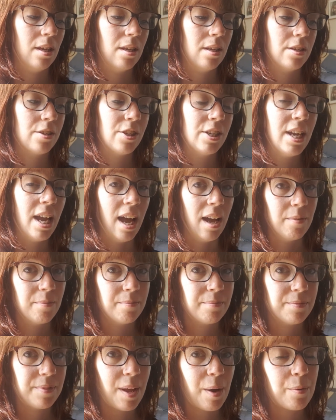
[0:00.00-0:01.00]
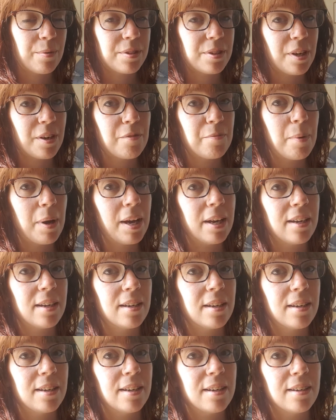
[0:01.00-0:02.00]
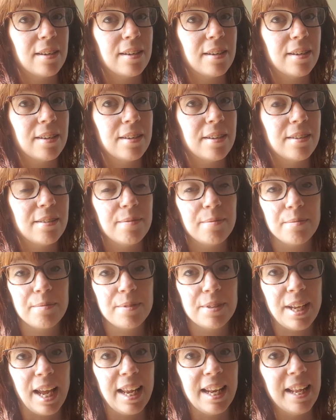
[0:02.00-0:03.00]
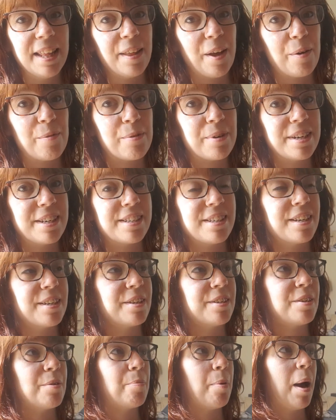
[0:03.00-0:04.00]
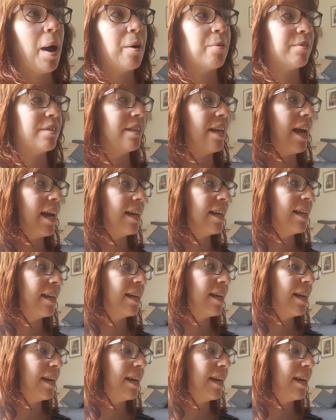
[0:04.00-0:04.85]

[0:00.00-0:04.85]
So yeah, that was kind of my daily that I wanted to put out today.